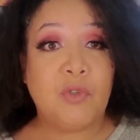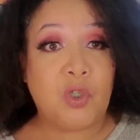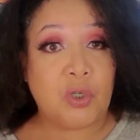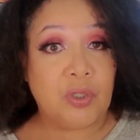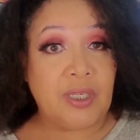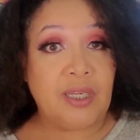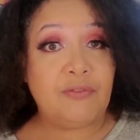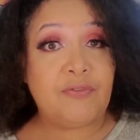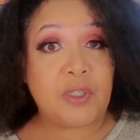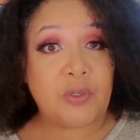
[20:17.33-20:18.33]
girly,
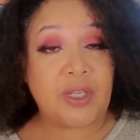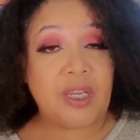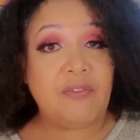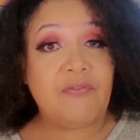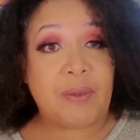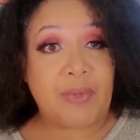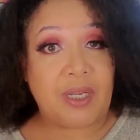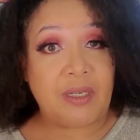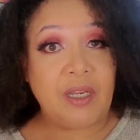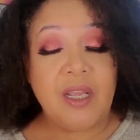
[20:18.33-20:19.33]
flirty,
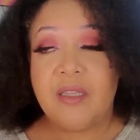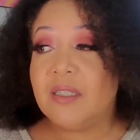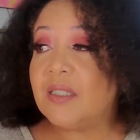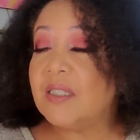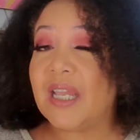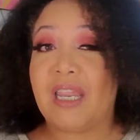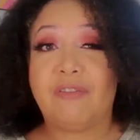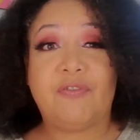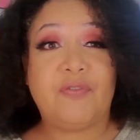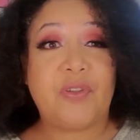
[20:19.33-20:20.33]
feminine. This is
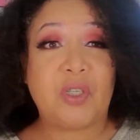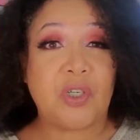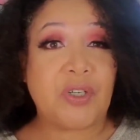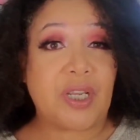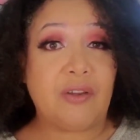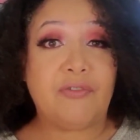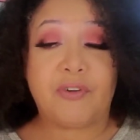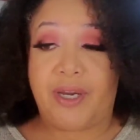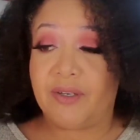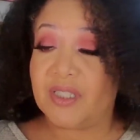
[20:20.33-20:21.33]
a flirty
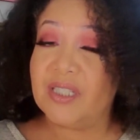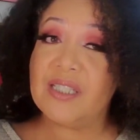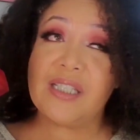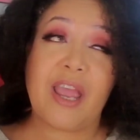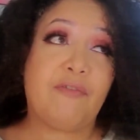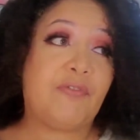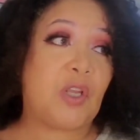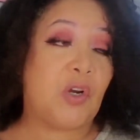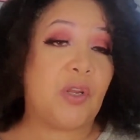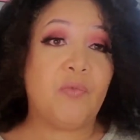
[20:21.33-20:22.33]
fragrance. This is that
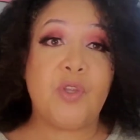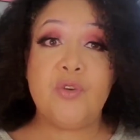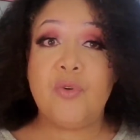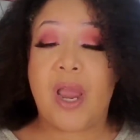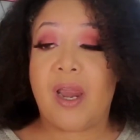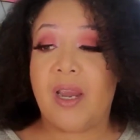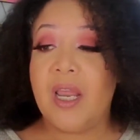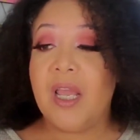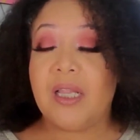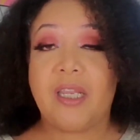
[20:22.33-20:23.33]
flirty when you are,
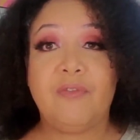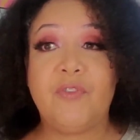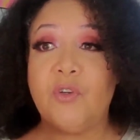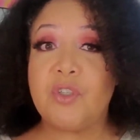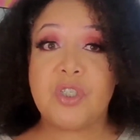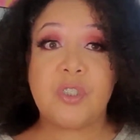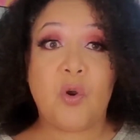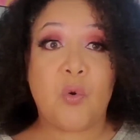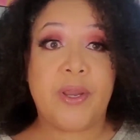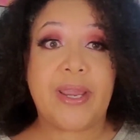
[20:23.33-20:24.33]
like if you're just
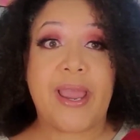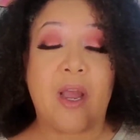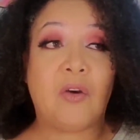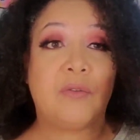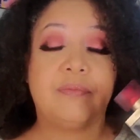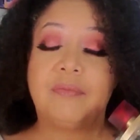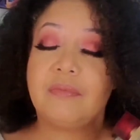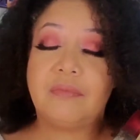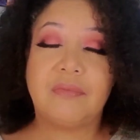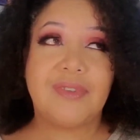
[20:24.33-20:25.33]
going out
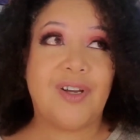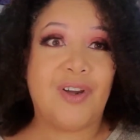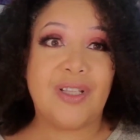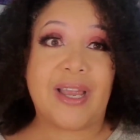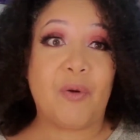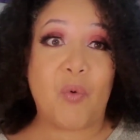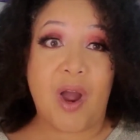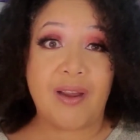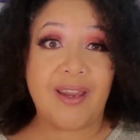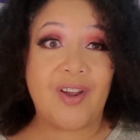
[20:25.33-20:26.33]
on like
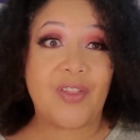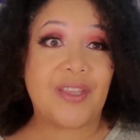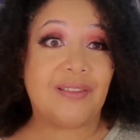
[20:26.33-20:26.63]
walking on